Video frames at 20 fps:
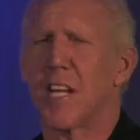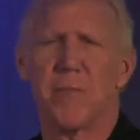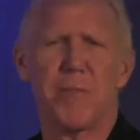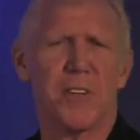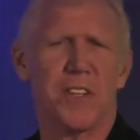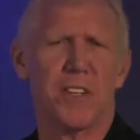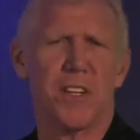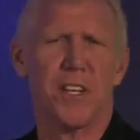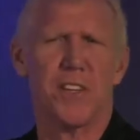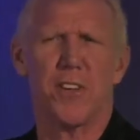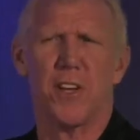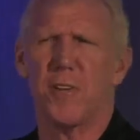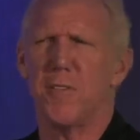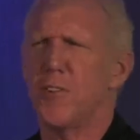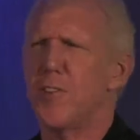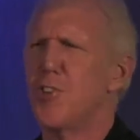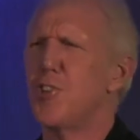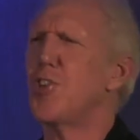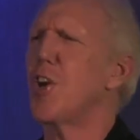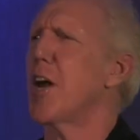and says,
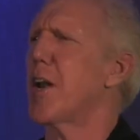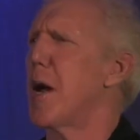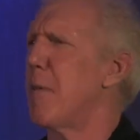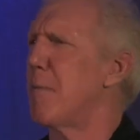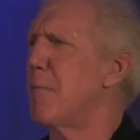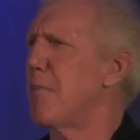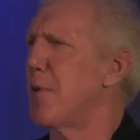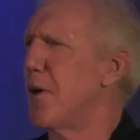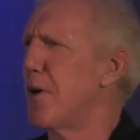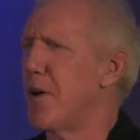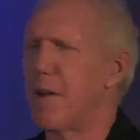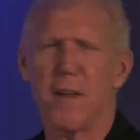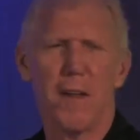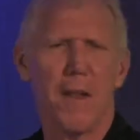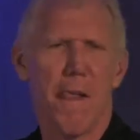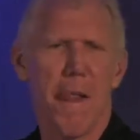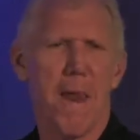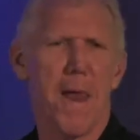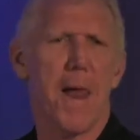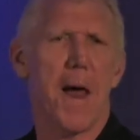shut up, bird.
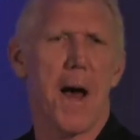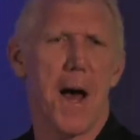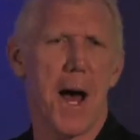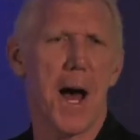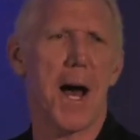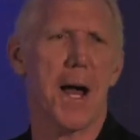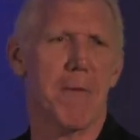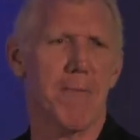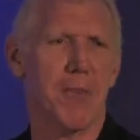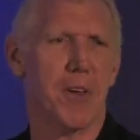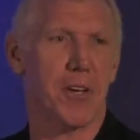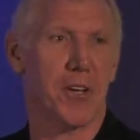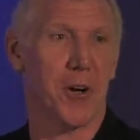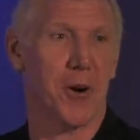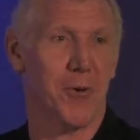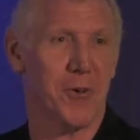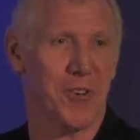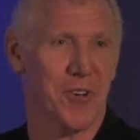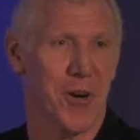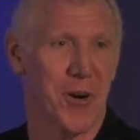I'm the
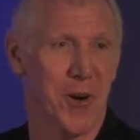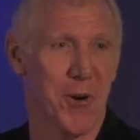coach here.